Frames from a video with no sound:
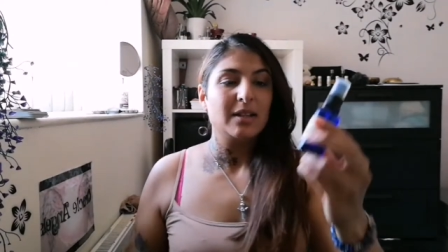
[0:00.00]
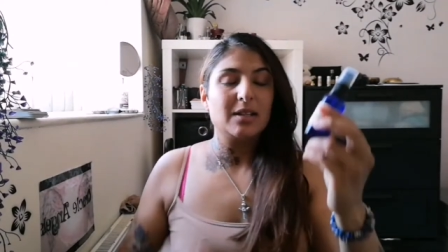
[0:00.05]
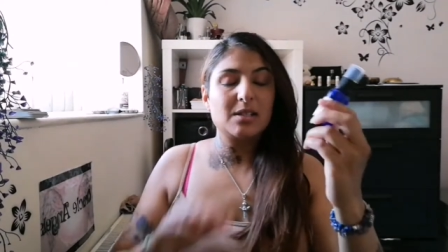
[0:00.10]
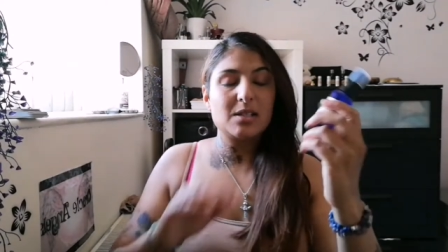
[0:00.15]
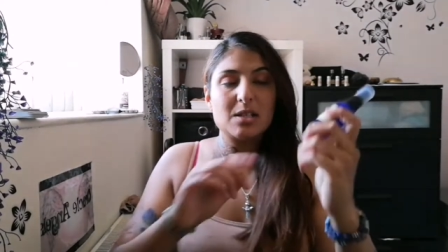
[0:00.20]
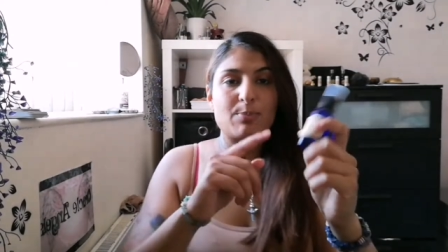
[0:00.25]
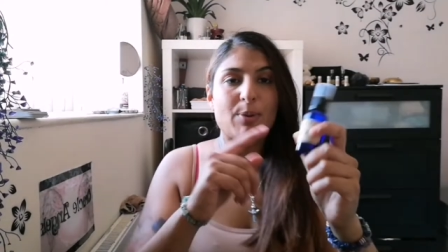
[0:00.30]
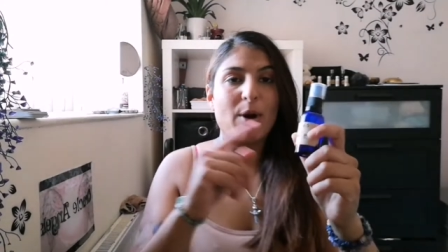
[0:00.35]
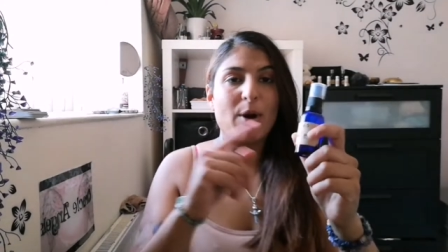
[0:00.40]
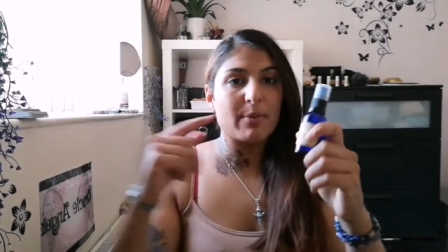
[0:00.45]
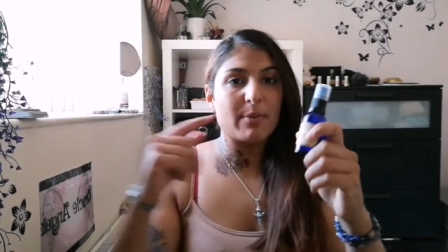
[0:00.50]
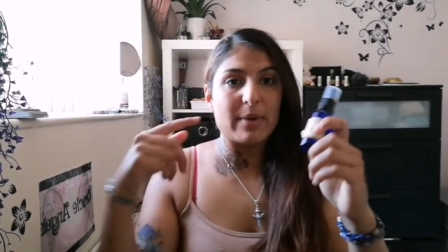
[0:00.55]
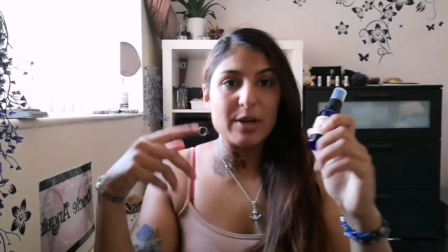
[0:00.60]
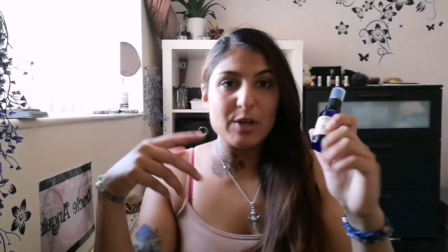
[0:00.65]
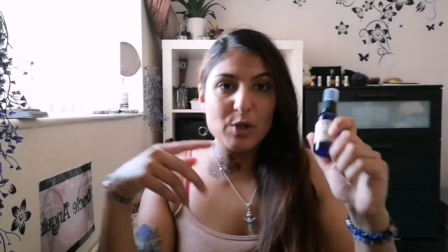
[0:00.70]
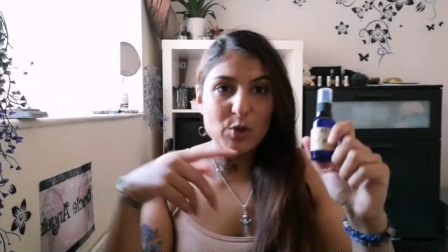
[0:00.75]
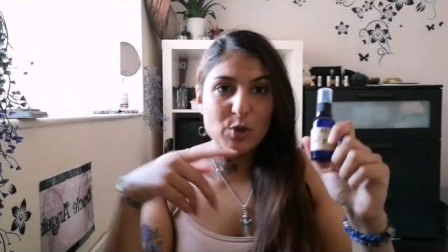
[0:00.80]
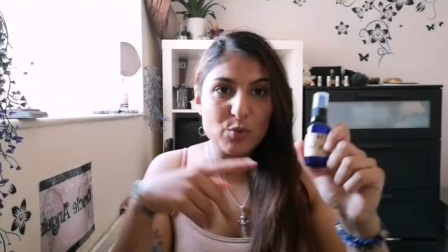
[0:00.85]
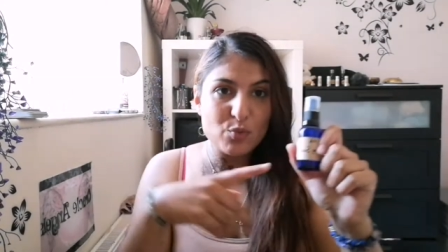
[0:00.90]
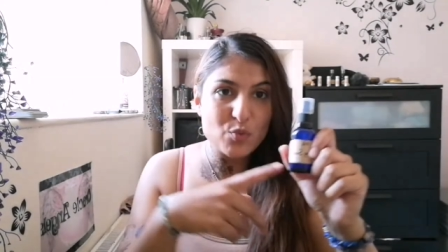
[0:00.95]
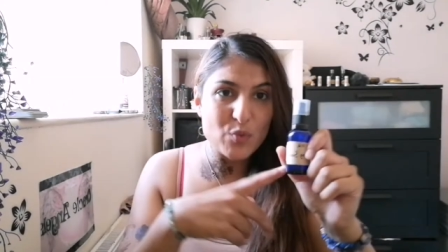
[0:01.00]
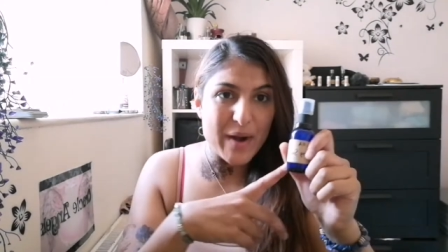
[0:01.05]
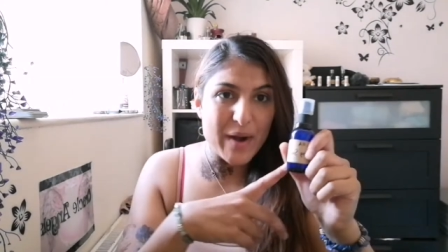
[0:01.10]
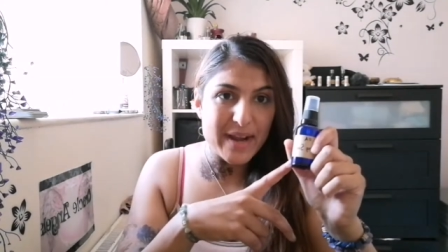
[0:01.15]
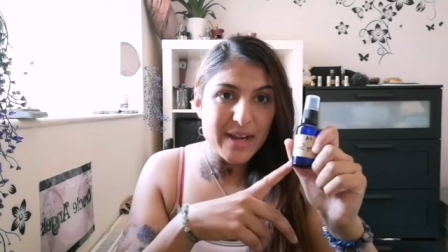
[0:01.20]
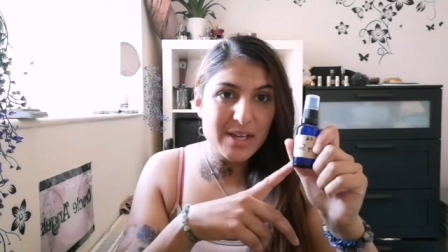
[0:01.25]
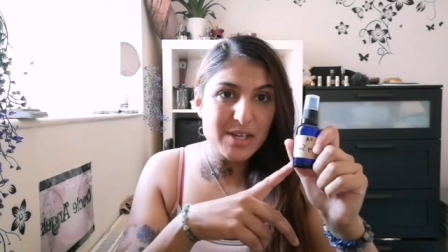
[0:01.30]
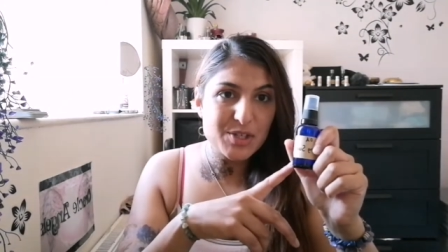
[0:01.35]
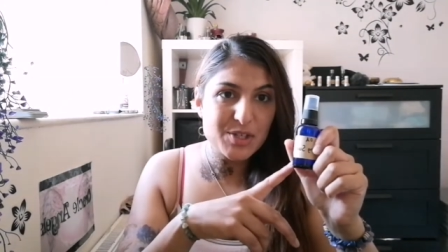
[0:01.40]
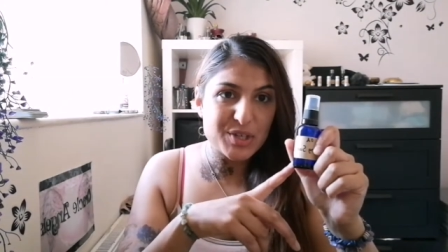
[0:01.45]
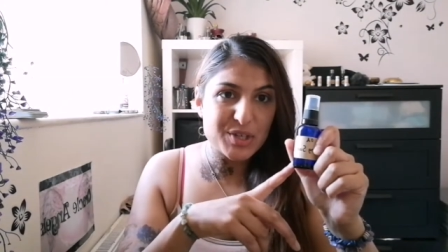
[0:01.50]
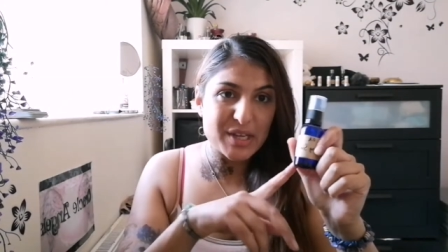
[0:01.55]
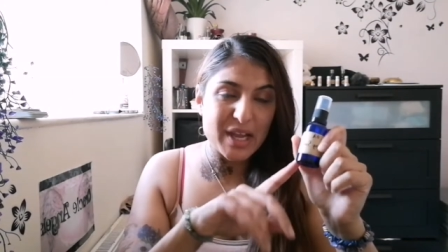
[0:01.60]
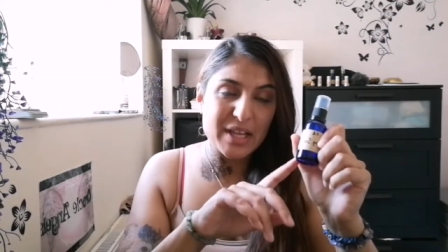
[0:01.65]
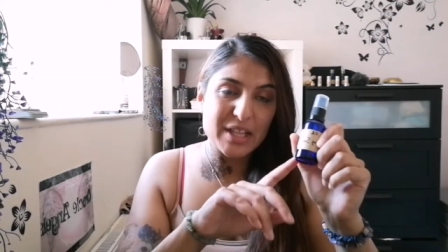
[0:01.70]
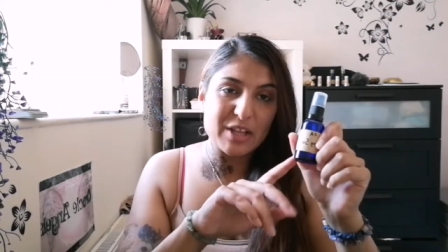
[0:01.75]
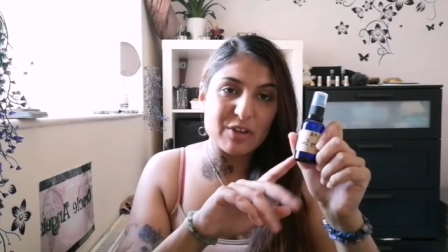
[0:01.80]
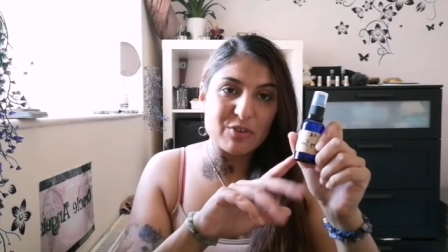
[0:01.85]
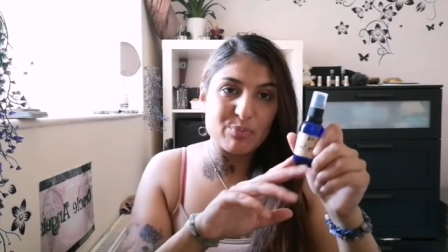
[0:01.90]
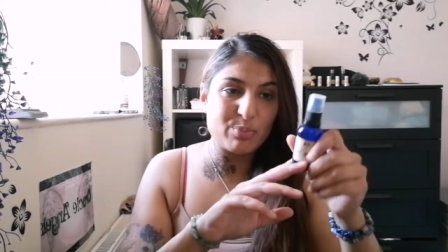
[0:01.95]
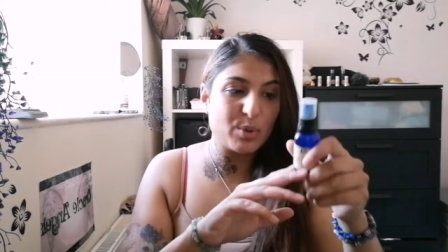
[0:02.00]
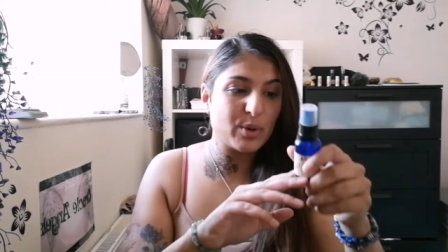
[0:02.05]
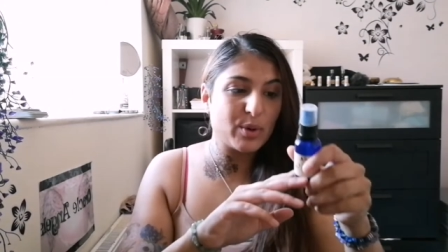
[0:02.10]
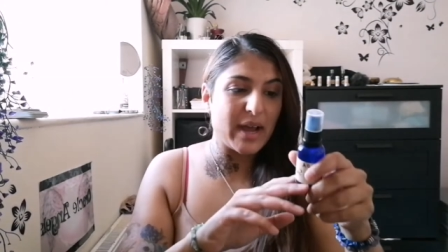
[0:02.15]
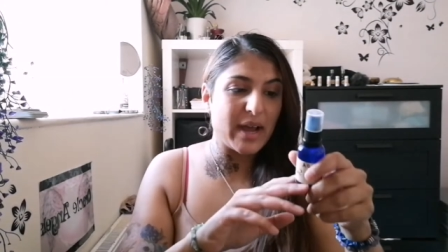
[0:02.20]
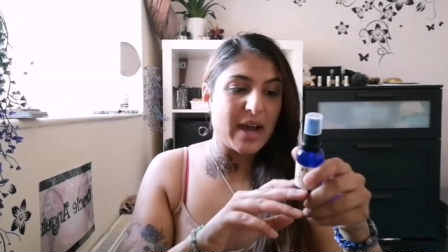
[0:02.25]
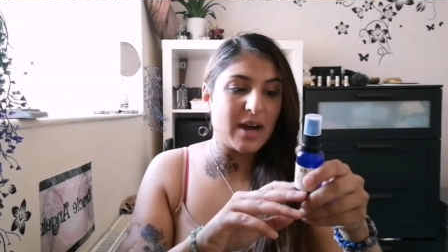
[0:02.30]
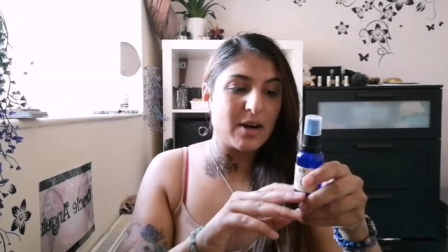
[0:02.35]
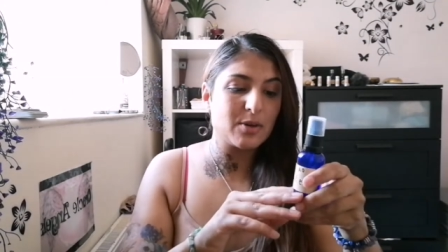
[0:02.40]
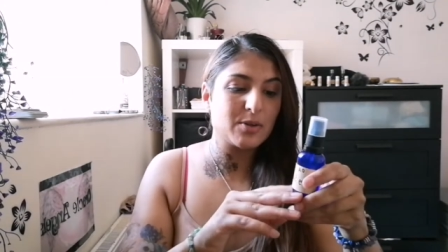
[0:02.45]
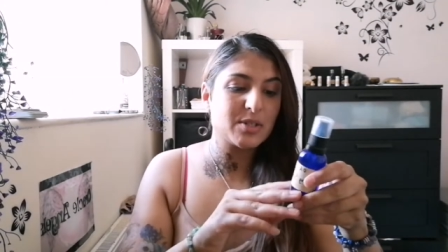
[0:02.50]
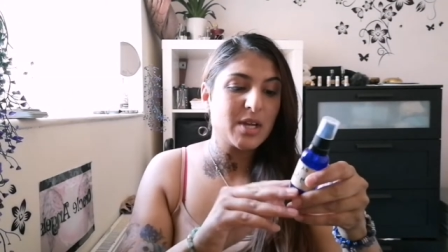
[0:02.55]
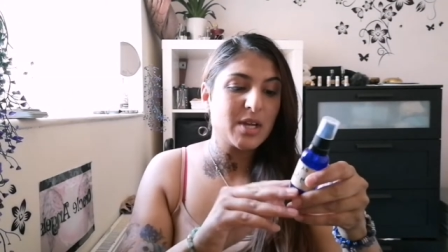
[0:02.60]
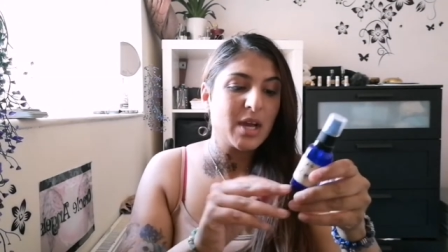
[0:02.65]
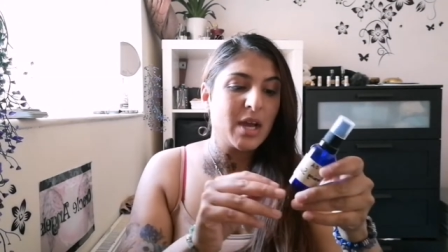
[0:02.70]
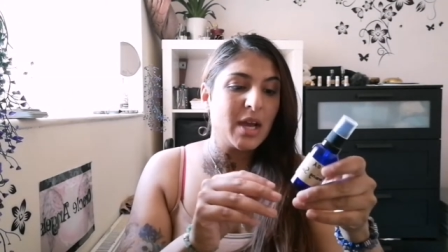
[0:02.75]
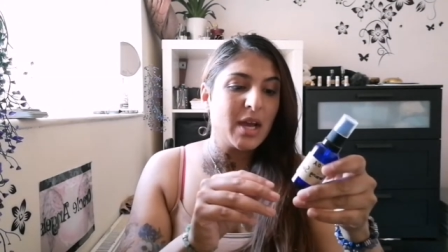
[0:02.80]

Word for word: This is part of my new range, okay, that's brought out.